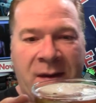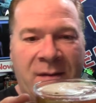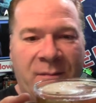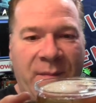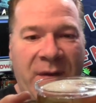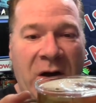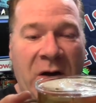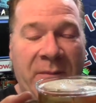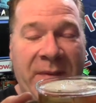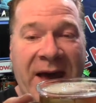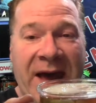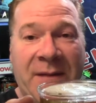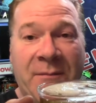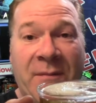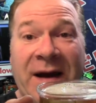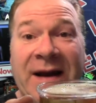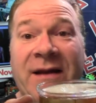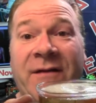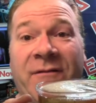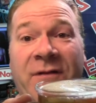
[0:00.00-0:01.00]
Mailman
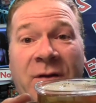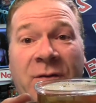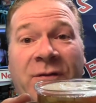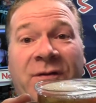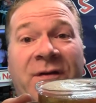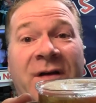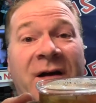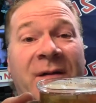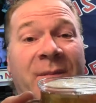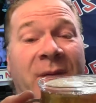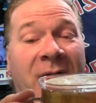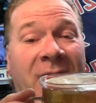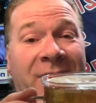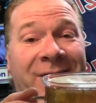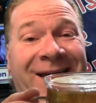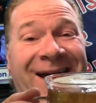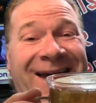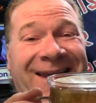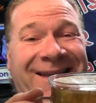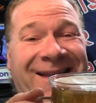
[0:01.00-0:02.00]
might have used up all
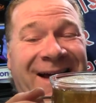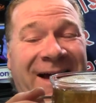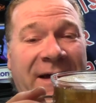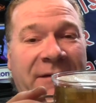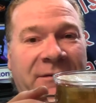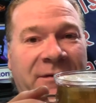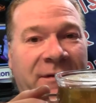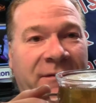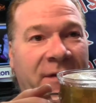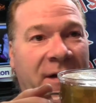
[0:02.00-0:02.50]
9 lives of